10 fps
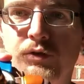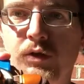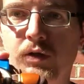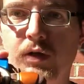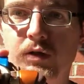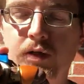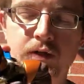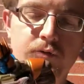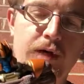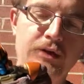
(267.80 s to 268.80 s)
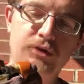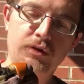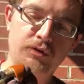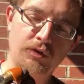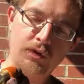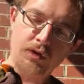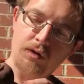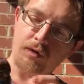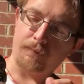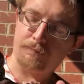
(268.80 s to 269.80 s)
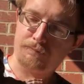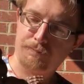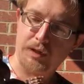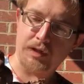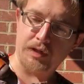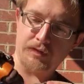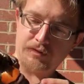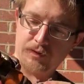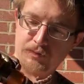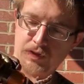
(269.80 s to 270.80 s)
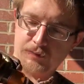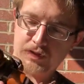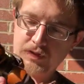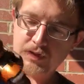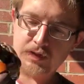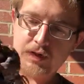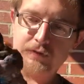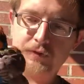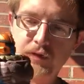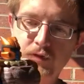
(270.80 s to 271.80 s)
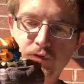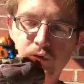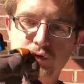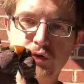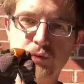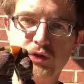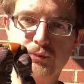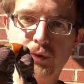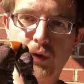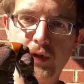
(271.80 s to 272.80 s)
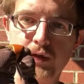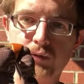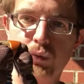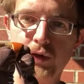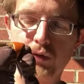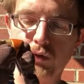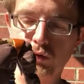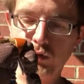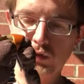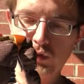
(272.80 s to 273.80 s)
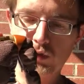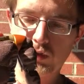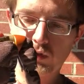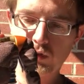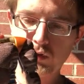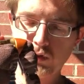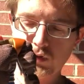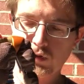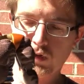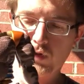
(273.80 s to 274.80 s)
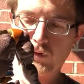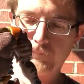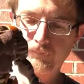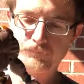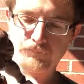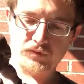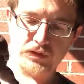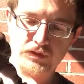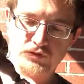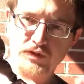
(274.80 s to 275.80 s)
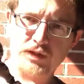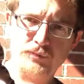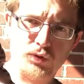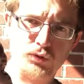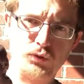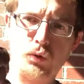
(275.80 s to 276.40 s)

used on Ironhide and Ratchet. But at the same time, like, I feel like there's a little too much play and wiggle here. That does lead him to